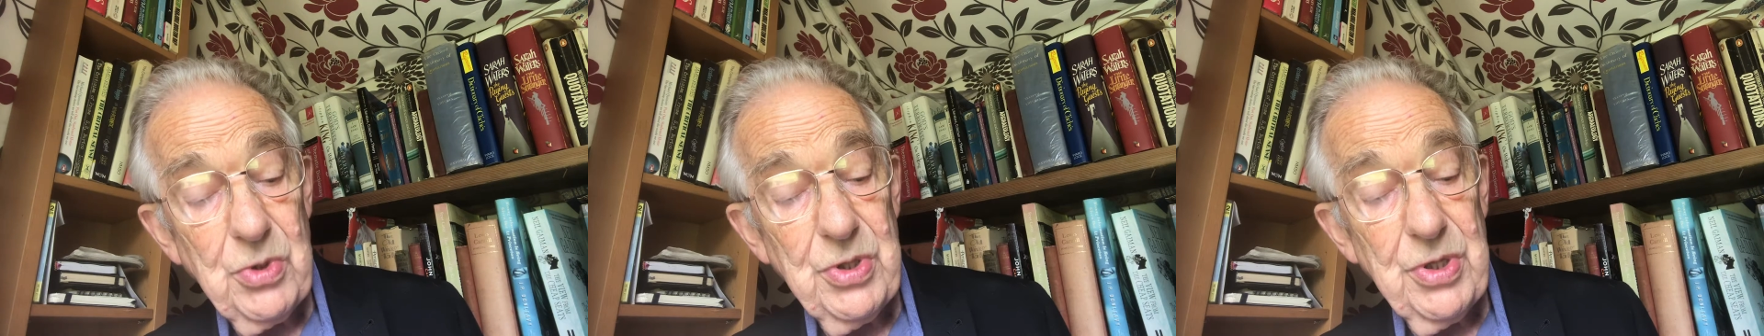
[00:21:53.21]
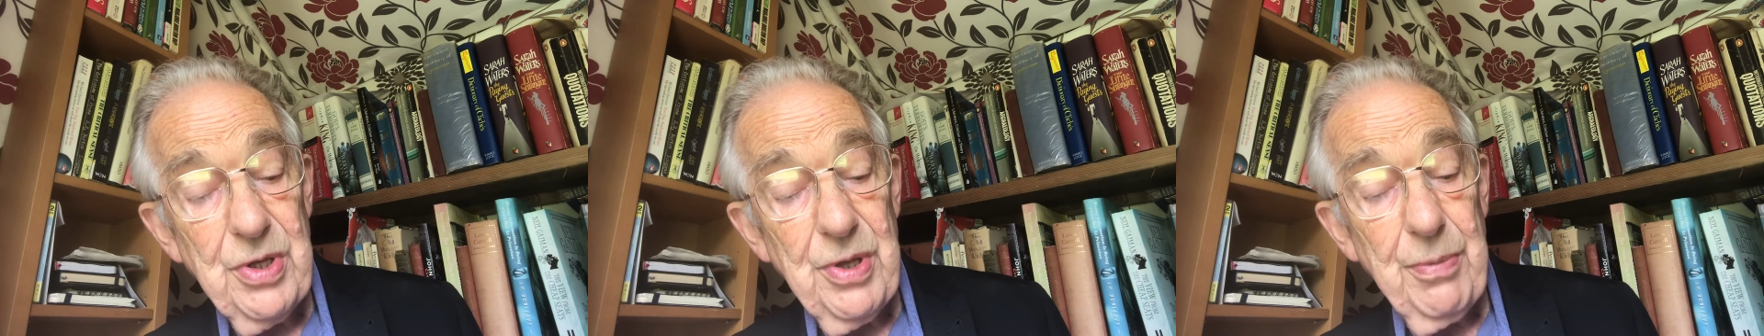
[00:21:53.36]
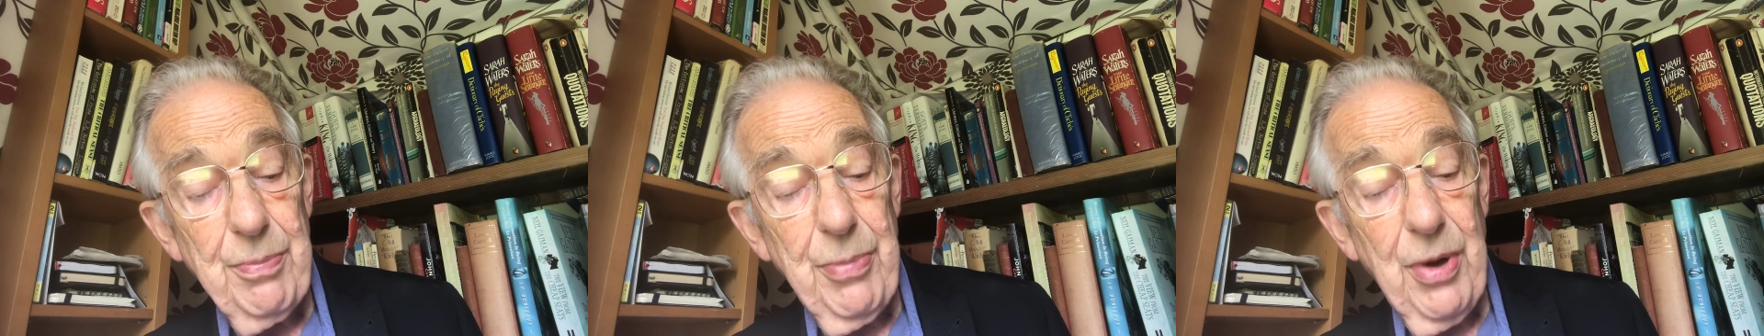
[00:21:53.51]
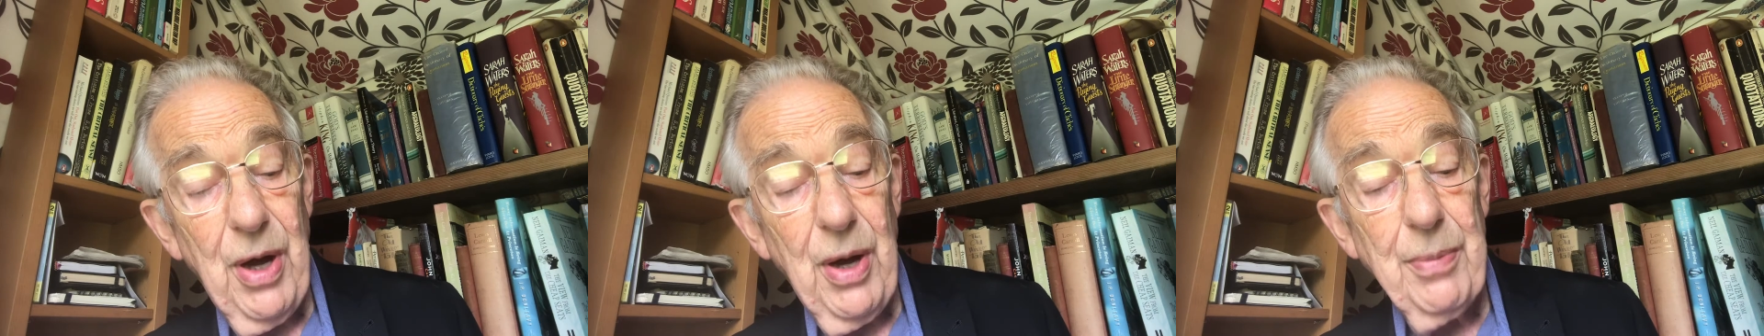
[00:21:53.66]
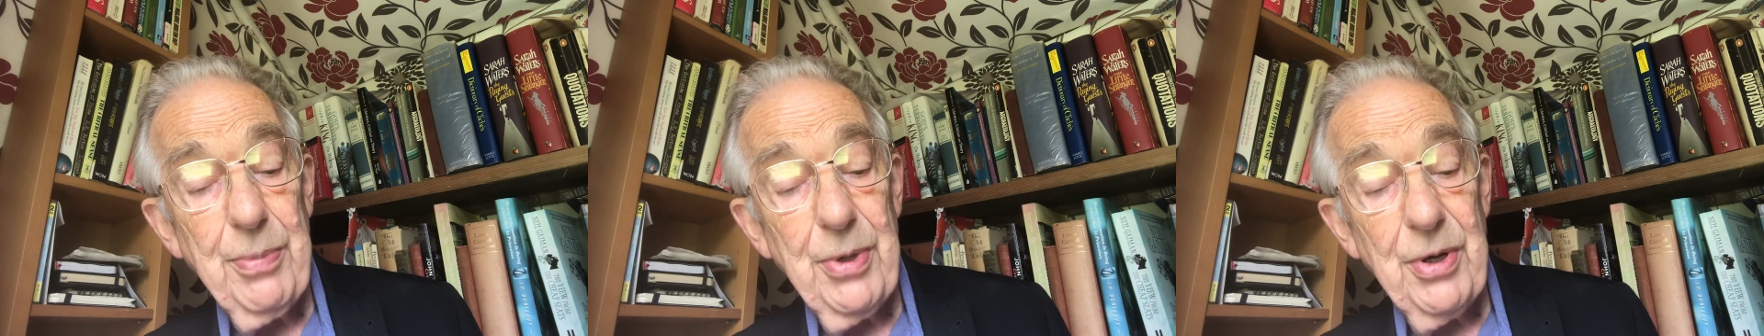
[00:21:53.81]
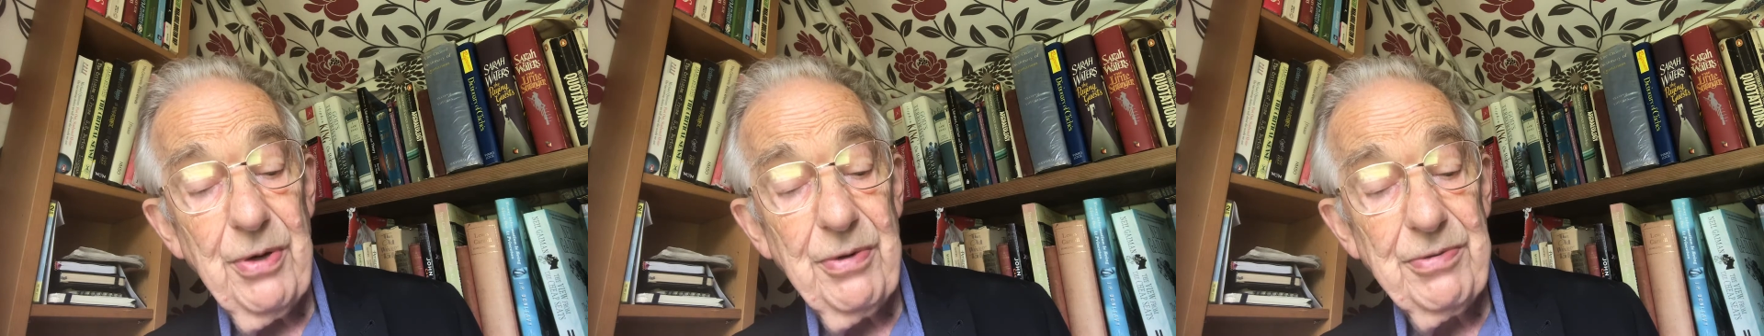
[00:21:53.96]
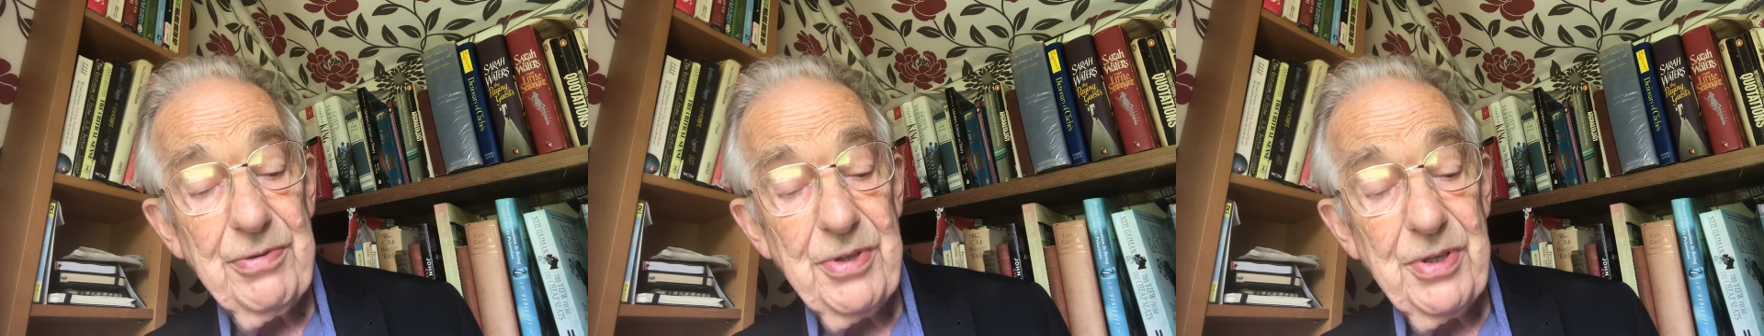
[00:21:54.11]
to the pub
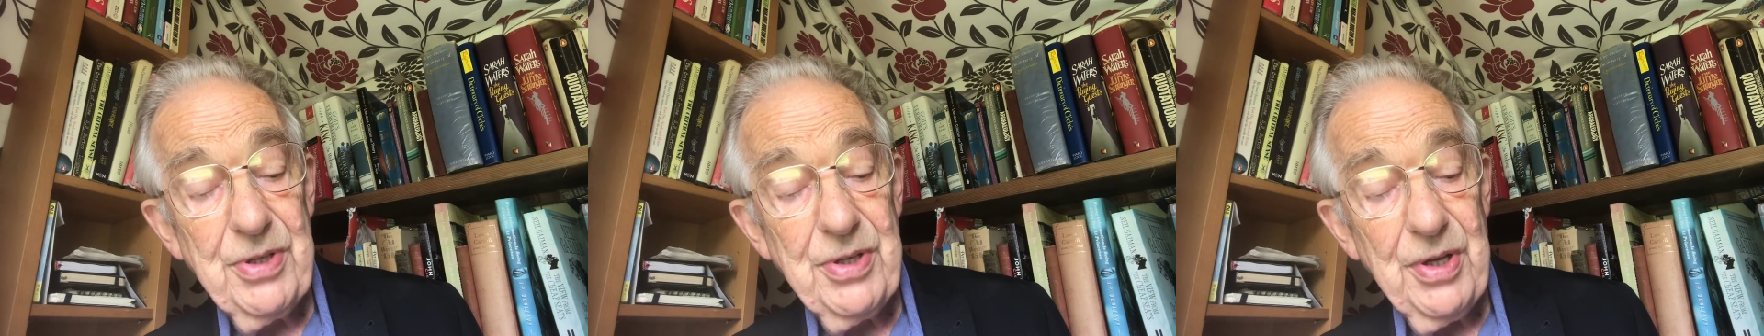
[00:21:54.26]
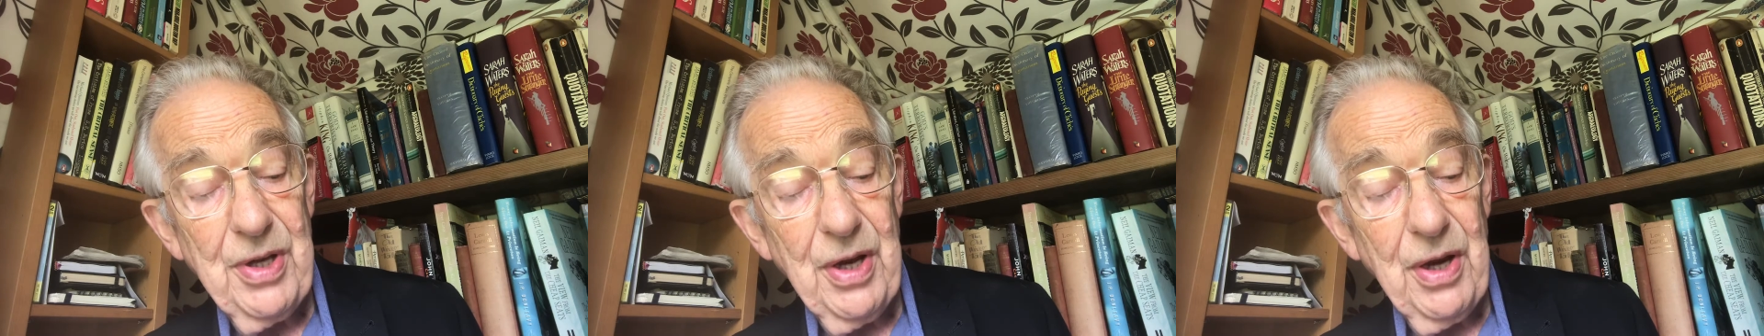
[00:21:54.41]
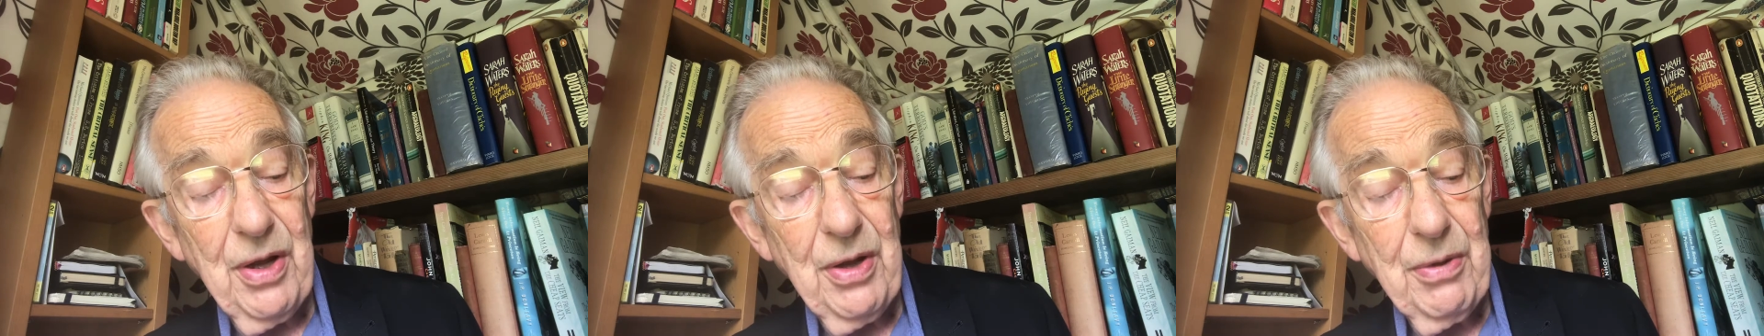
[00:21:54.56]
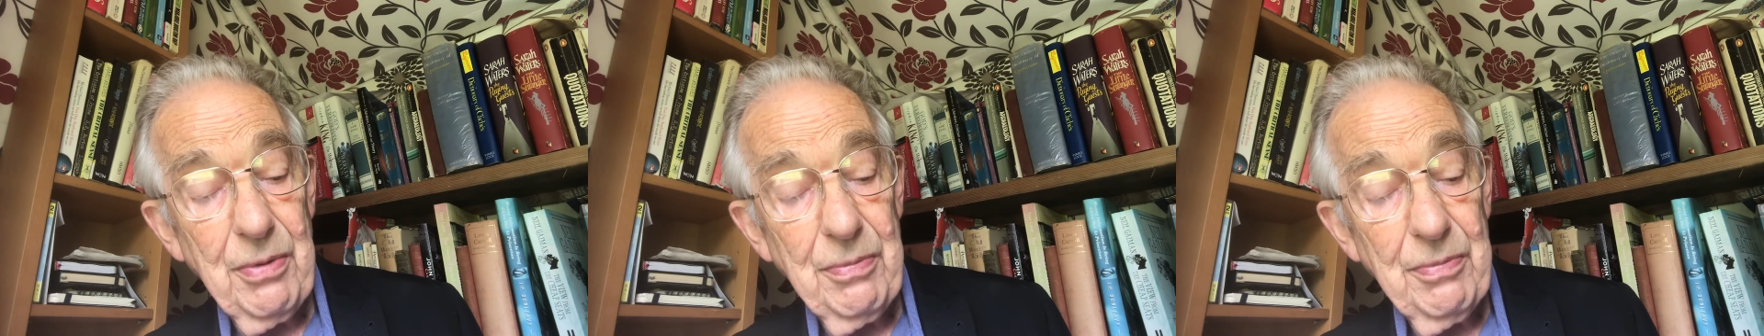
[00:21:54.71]
after dinner.